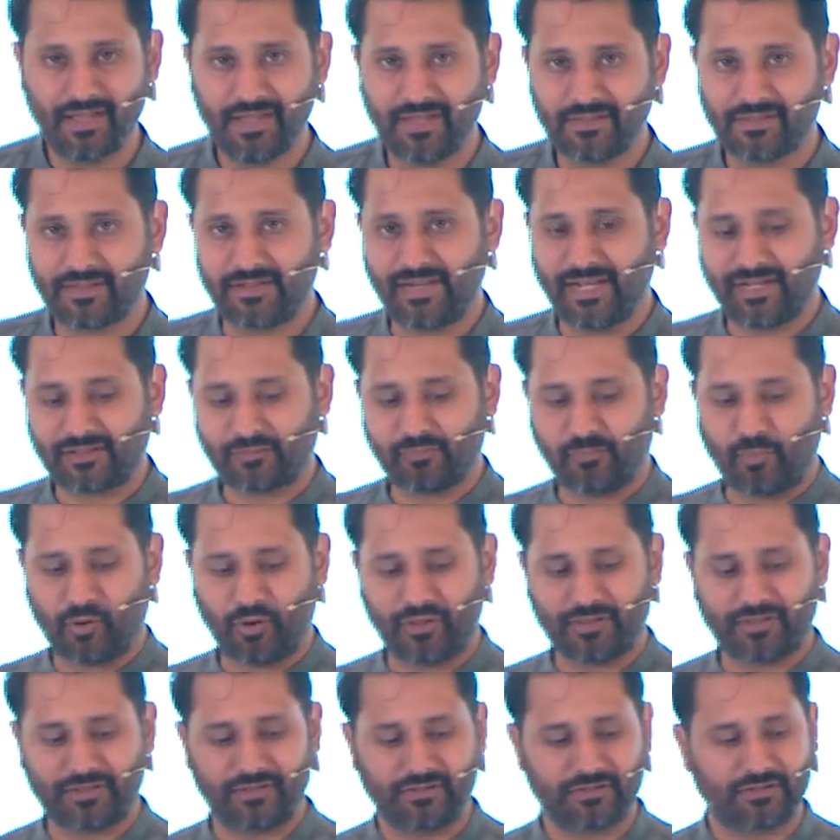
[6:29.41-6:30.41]
The next
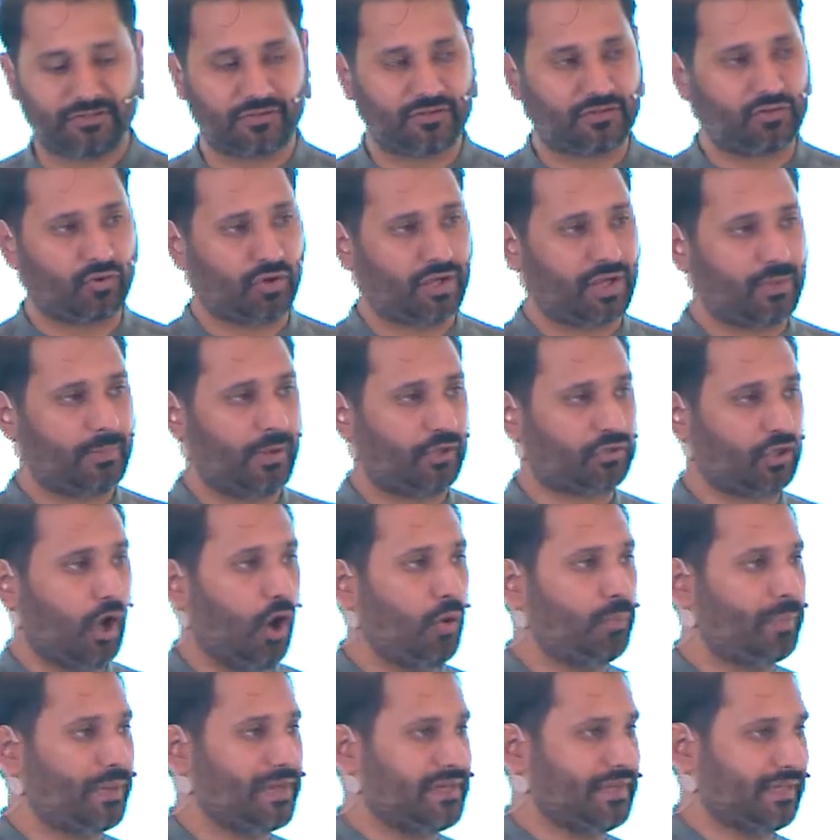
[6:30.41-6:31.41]
point is to talk about
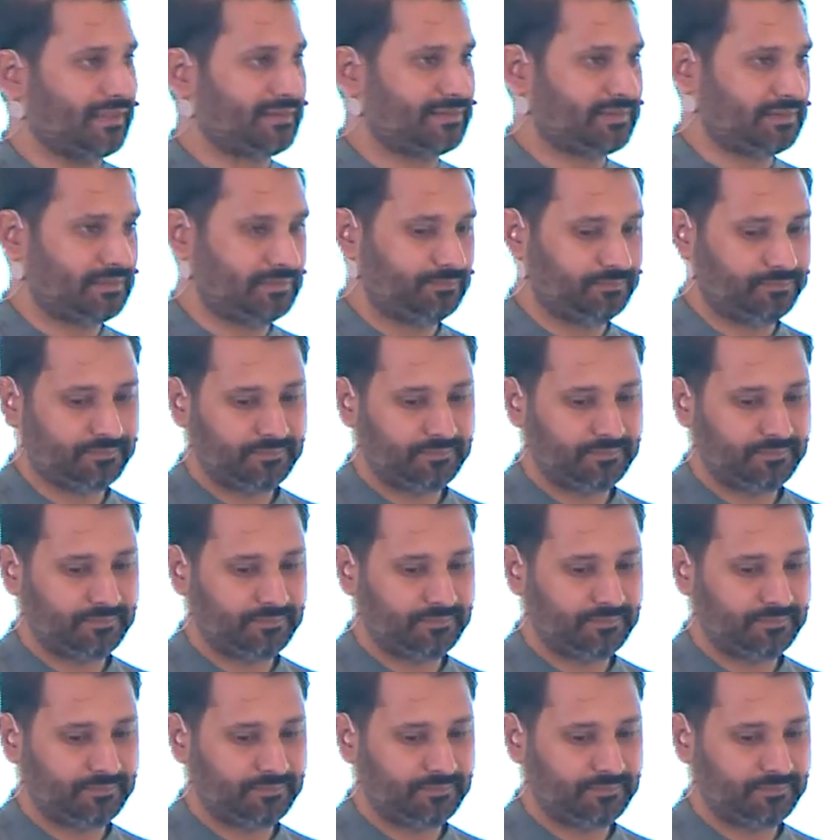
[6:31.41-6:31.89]
openness